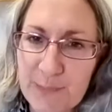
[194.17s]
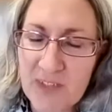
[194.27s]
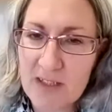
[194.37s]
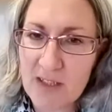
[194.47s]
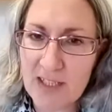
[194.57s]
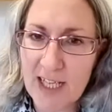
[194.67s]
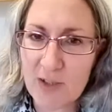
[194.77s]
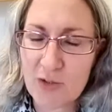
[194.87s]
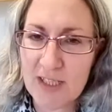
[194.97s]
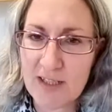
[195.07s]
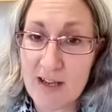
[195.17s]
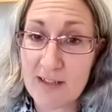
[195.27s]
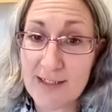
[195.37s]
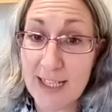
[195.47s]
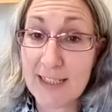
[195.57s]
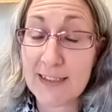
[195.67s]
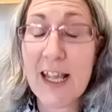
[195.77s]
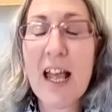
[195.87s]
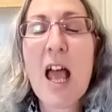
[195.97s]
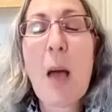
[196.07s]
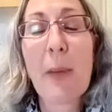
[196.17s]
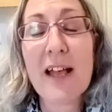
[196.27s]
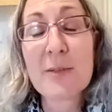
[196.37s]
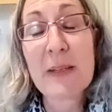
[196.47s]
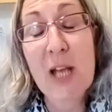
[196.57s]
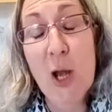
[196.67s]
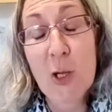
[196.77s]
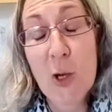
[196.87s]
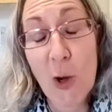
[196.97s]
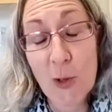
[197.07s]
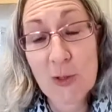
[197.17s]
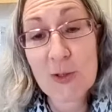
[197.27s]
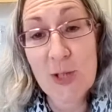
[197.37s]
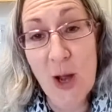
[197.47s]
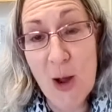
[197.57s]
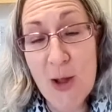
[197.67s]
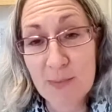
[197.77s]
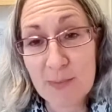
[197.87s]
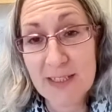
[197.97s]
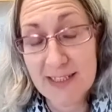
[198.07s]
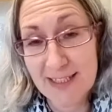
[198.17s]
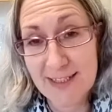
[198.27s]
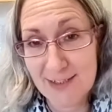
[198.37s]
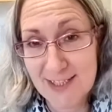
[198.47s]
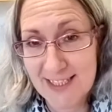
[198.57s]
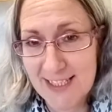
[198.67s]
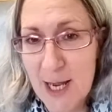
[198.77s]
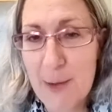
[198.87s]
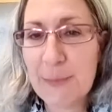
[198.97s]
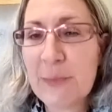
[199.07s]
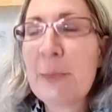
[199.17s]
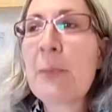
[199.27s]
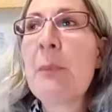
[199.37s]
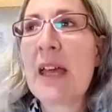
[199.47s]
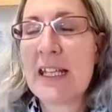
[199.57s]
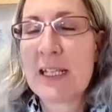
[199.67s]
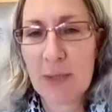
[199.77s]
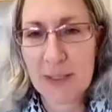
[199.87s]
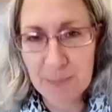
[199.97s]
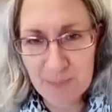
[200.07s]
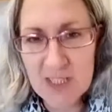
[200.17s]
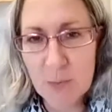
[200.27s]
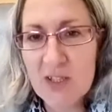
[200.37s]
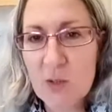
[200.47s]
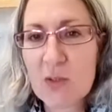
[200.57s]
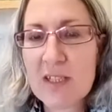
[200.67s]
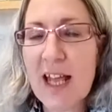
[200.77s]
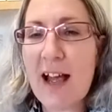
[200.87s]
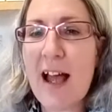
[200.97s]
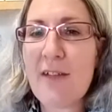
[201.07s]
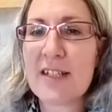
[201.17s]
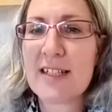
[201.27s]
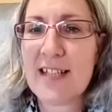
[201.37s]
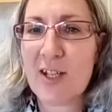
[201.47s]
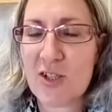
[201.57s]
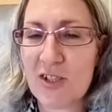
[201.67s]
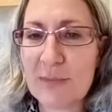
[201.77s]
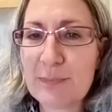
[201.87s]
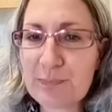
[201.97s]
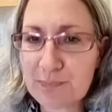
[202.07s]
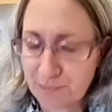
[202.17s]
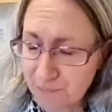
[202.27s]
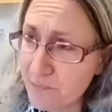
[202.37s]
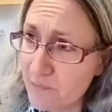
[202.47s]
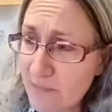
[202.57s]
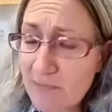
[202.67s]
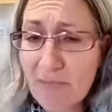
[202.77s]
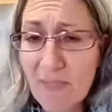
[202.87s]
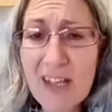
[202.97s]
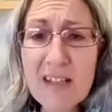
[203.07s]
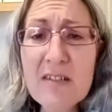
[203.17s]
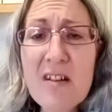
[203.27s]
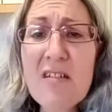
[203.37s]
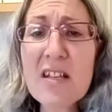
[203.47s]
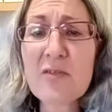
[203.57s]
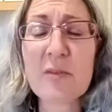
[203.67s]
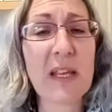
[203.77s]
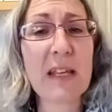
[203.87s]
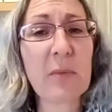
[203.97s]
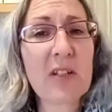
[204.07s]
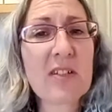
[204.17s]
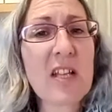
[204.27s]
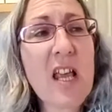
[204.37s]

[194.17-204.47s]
psychiatric nursing, but it's been a long time since I did it. But anyway, so we sorted out having a session, and it's nice for me because